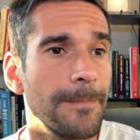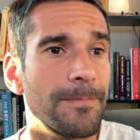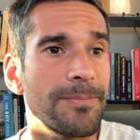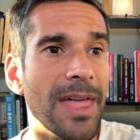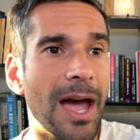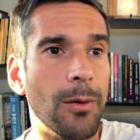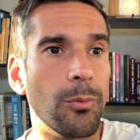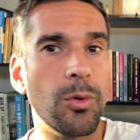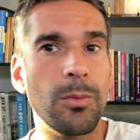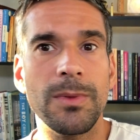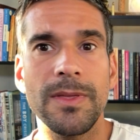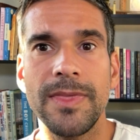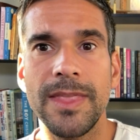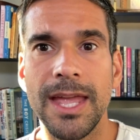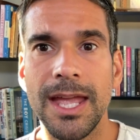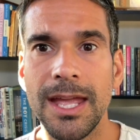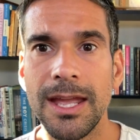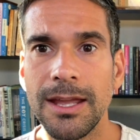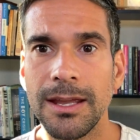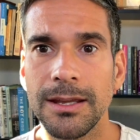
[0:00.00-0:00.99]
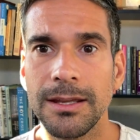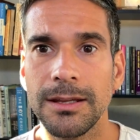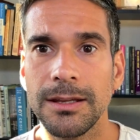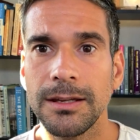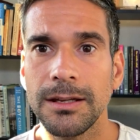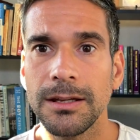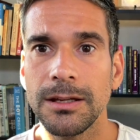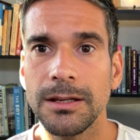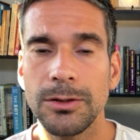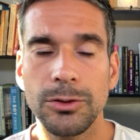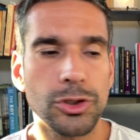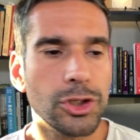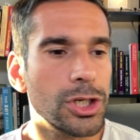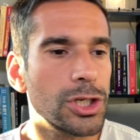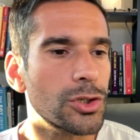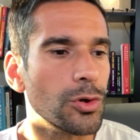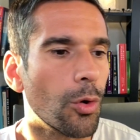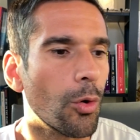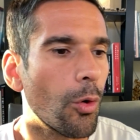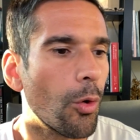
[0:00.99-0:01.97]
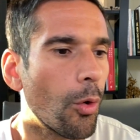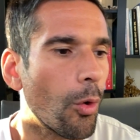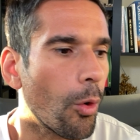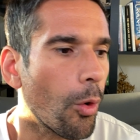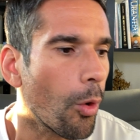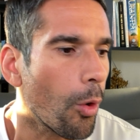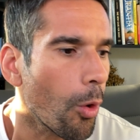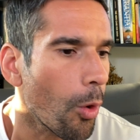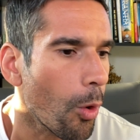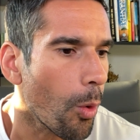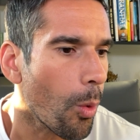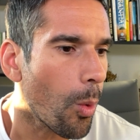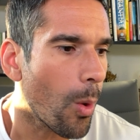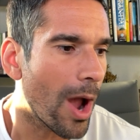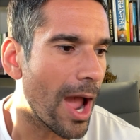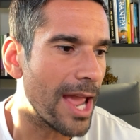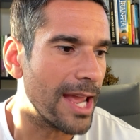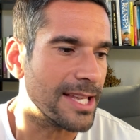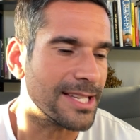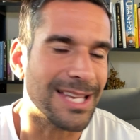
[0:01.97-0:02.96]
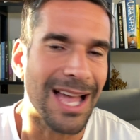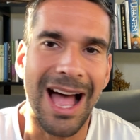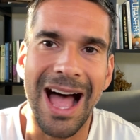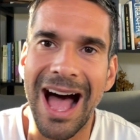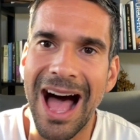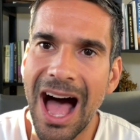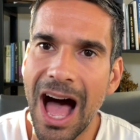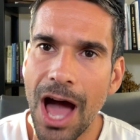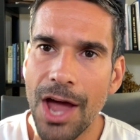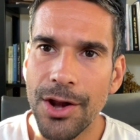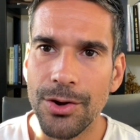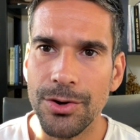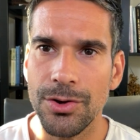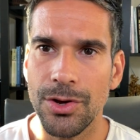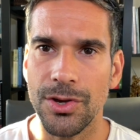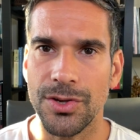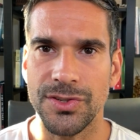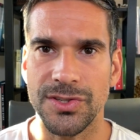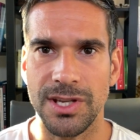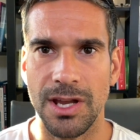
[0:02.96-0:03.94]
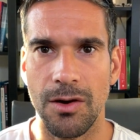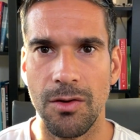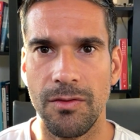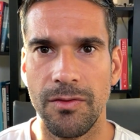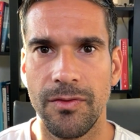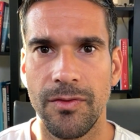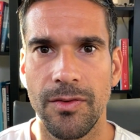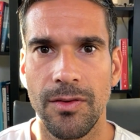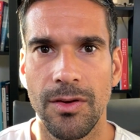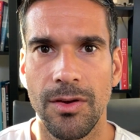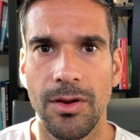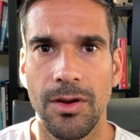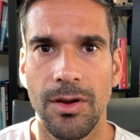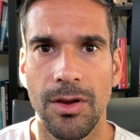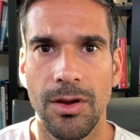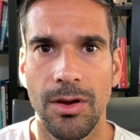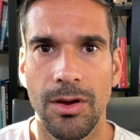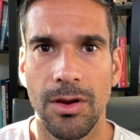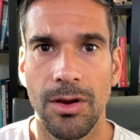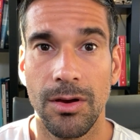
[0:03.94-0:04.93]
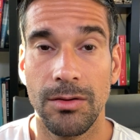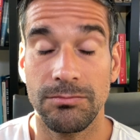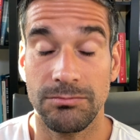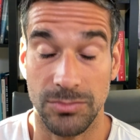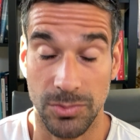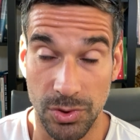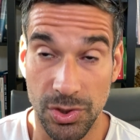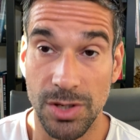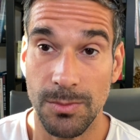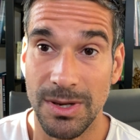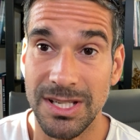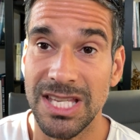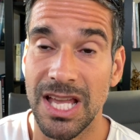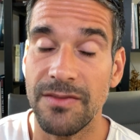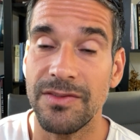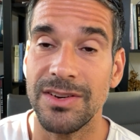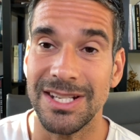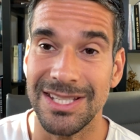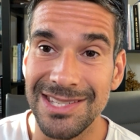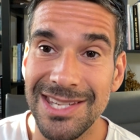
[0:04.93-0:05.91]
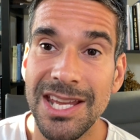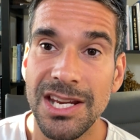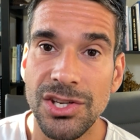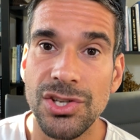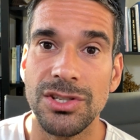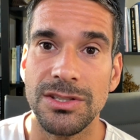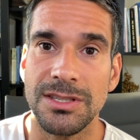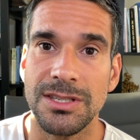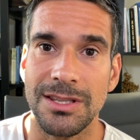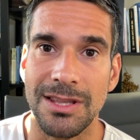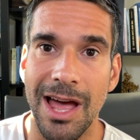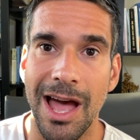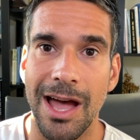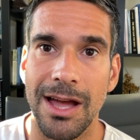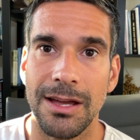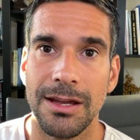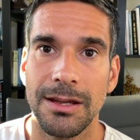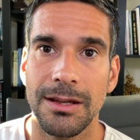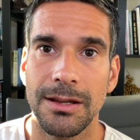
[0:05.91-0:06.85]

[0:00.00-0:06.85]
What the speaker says: That woman there, she's always hard on herself. She must have an addiction to that.